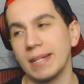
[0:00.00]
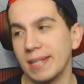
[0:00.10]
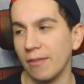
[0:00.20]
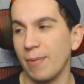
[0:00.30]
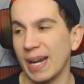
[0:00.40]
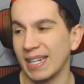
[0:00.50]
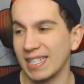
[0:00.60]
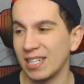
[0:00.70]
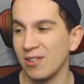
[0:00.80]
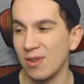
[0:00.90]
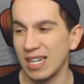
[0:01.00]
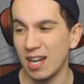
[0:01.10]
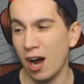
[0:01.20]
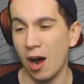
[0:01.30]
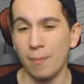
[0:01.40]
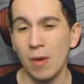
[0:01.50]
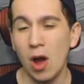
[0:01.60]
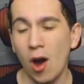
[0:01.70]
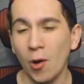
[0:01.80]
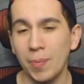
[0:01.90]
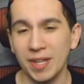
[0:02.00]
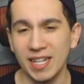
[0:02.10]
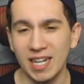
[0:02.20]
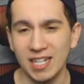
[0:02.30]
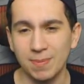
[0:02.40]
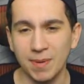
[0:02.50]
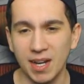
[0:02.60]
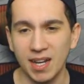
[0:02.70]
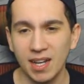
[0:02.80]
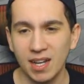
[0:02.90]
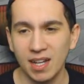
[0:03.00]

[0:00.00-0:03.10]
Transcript: myself by continuing to up open these, but